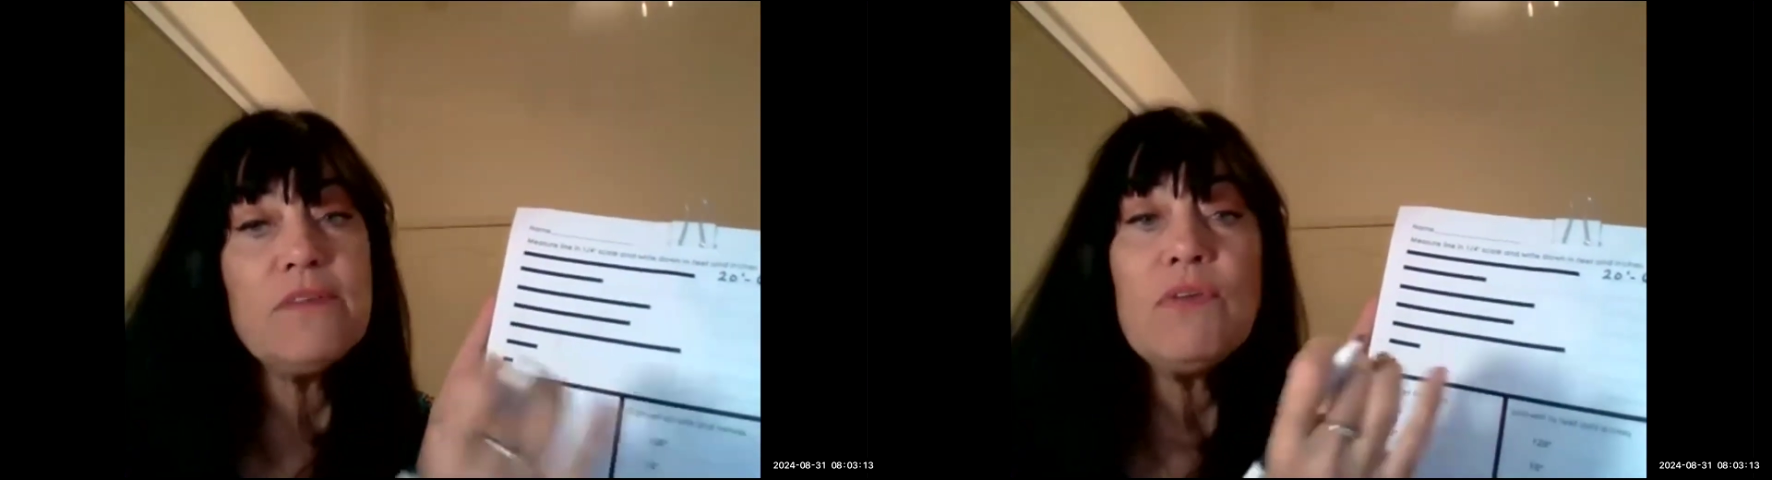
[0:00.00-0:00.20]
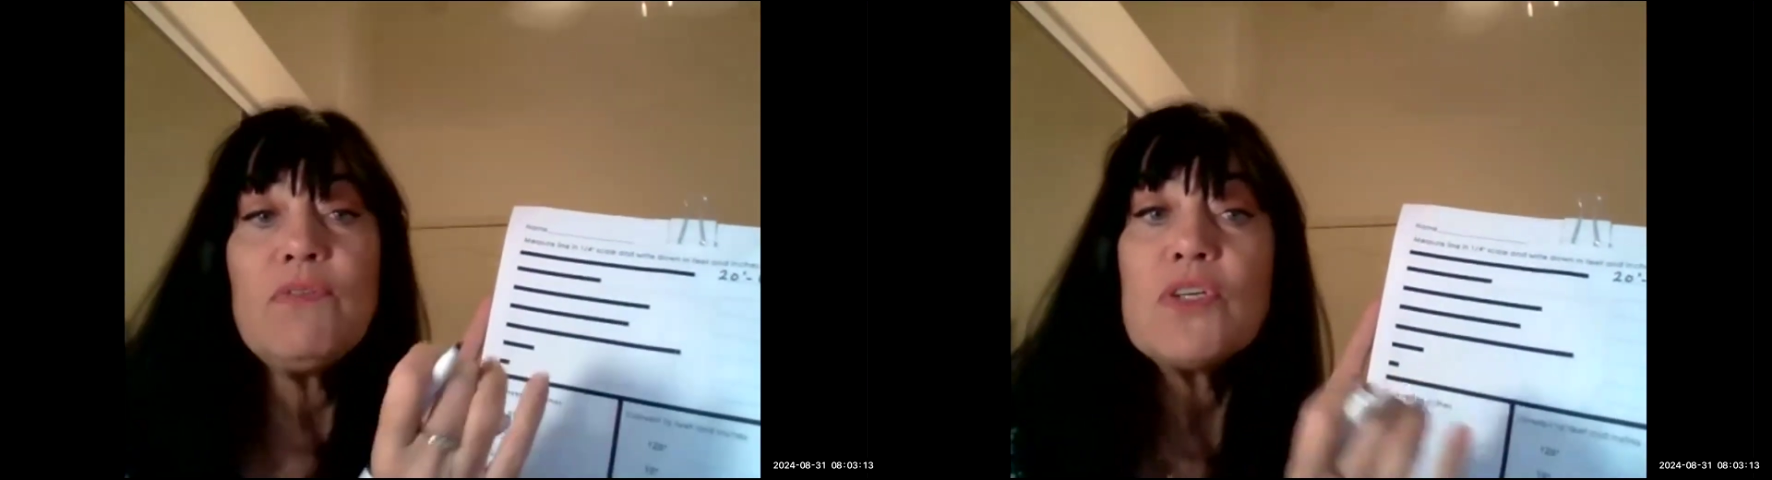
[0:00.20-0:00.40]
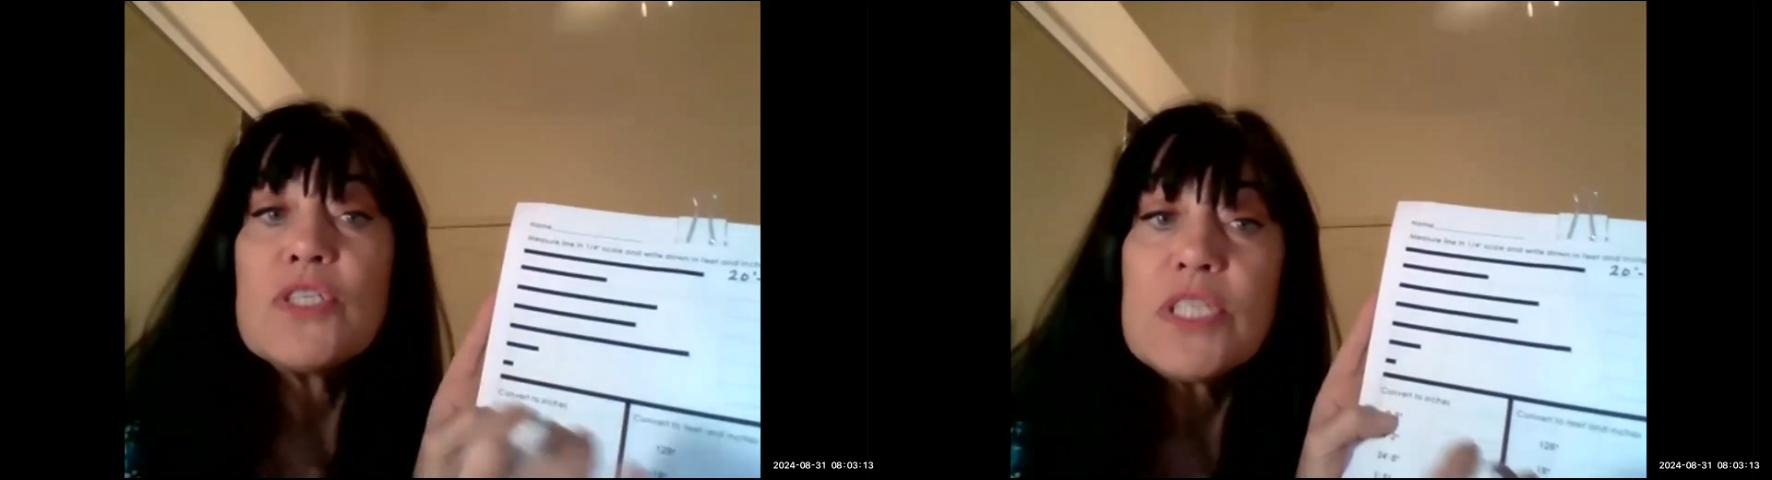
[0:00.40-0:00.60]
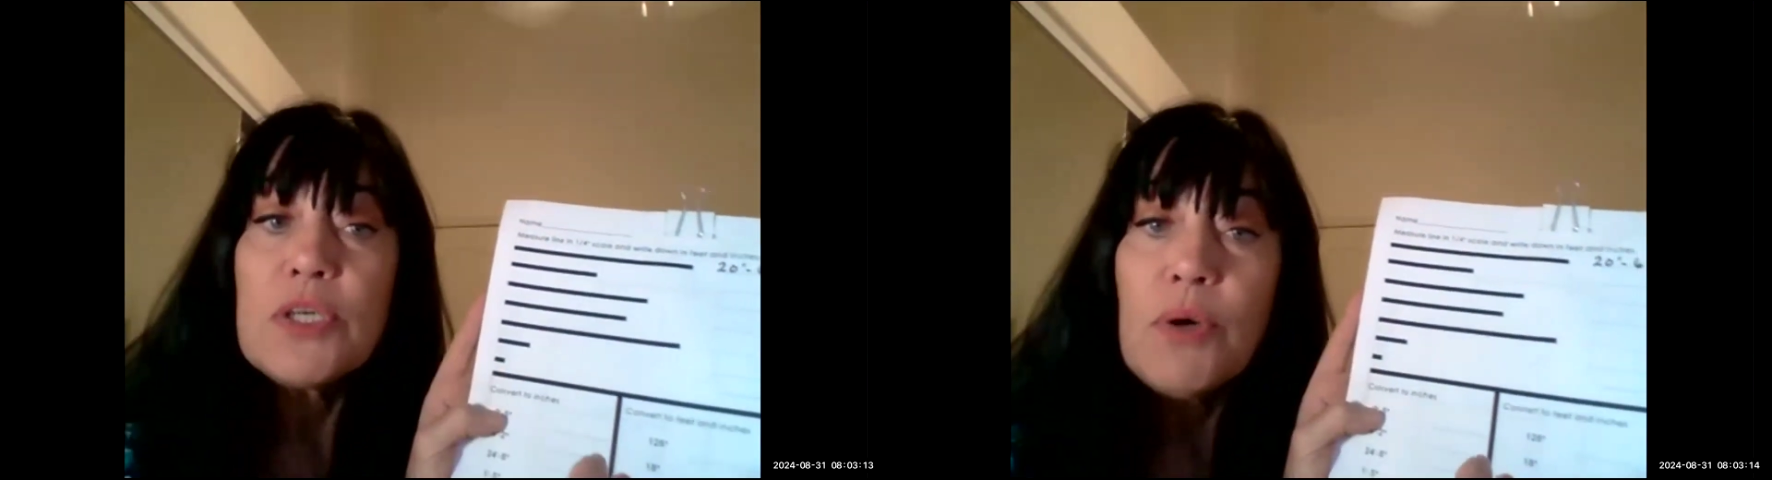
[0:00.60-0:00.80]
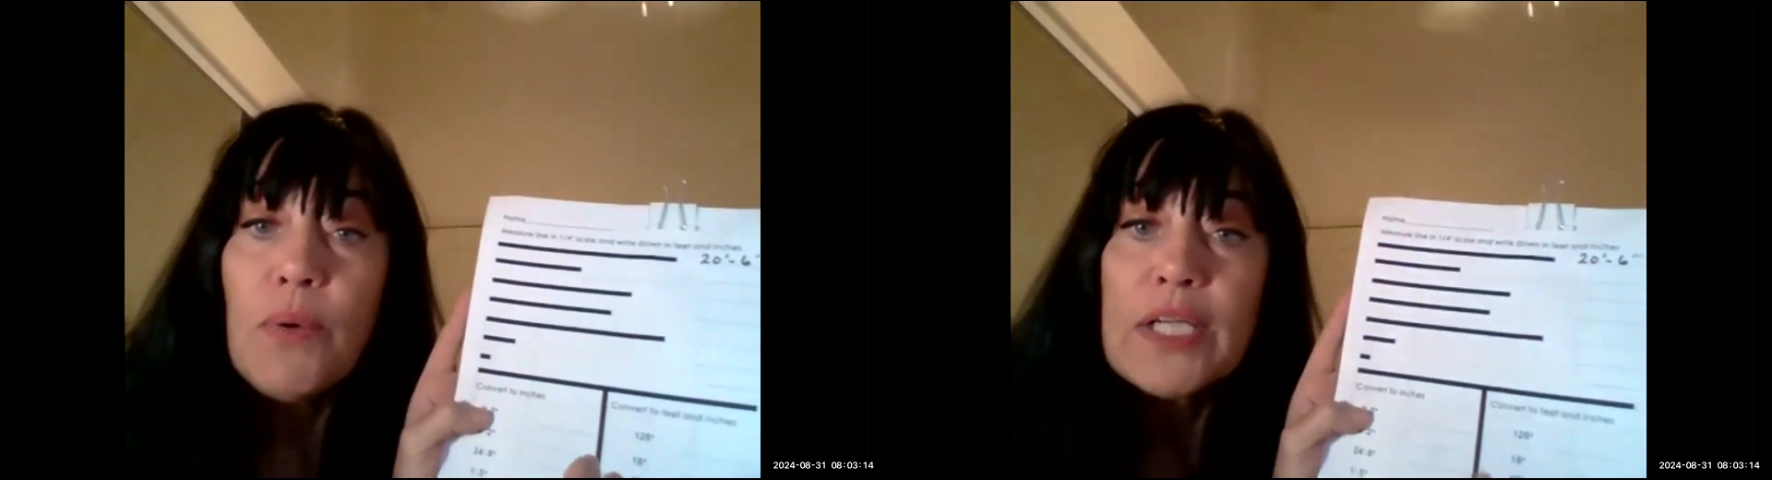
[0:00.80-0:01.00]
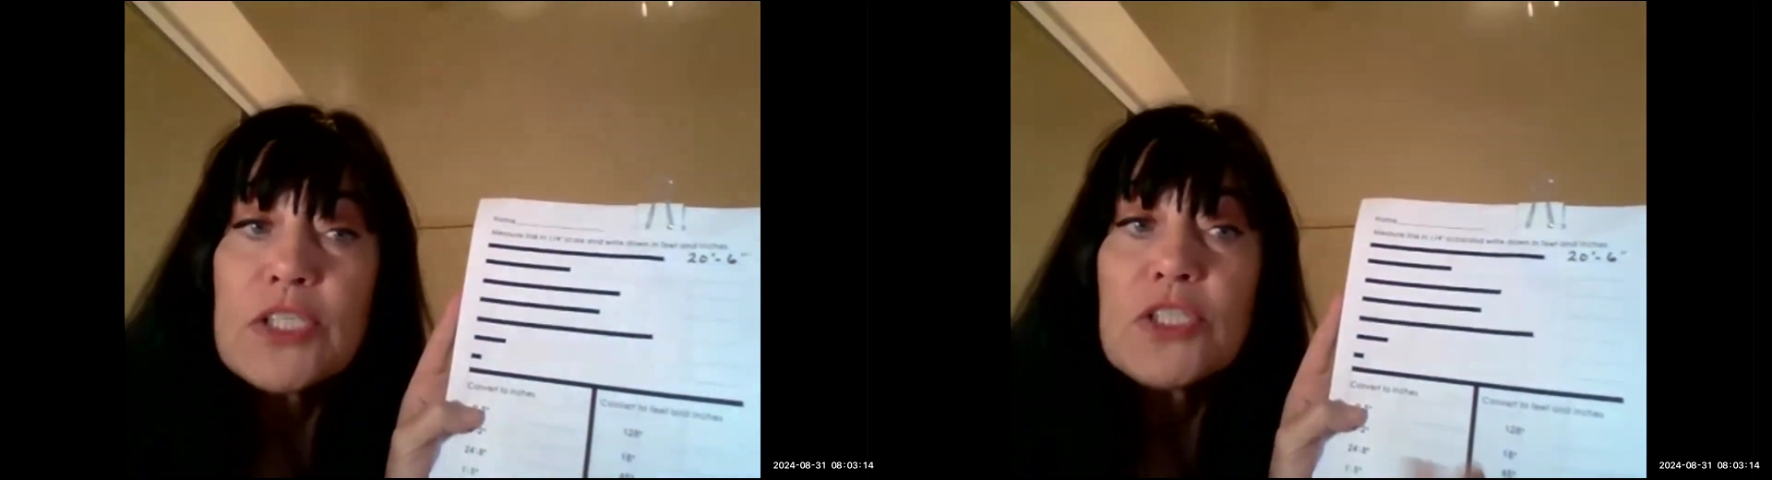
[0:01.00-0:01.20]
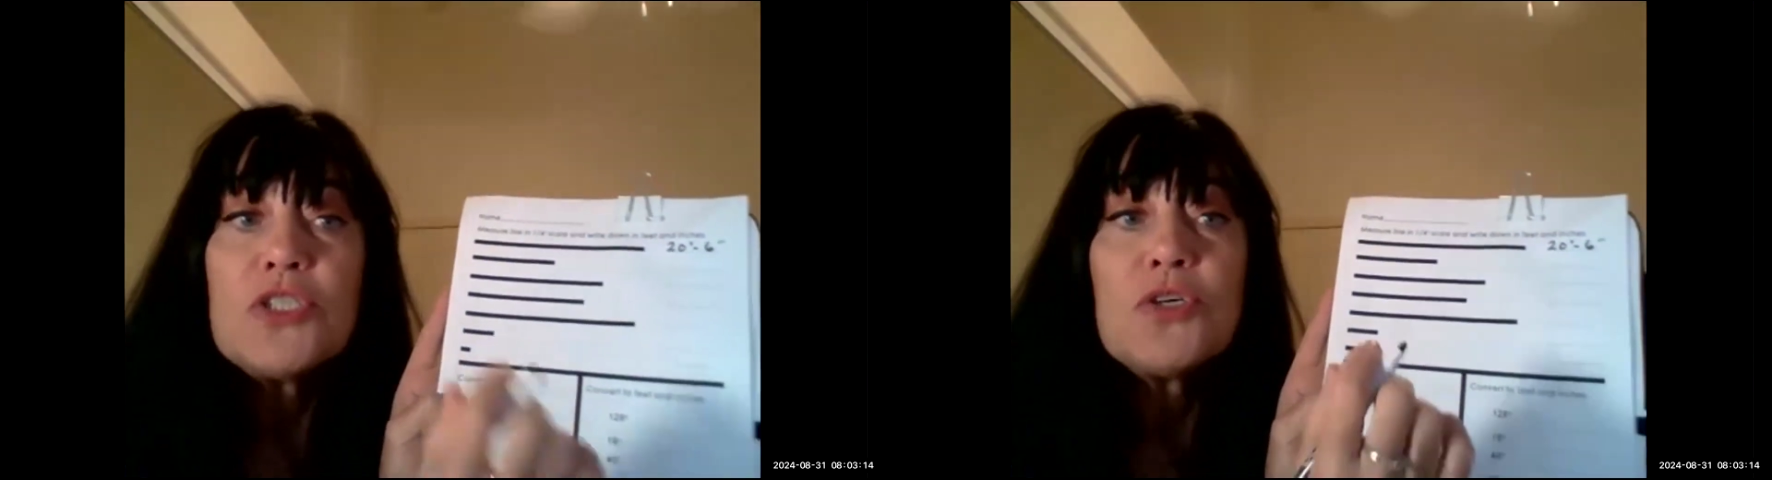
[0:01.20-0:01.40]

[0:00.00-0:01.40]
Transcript: Even if there's 0 inches,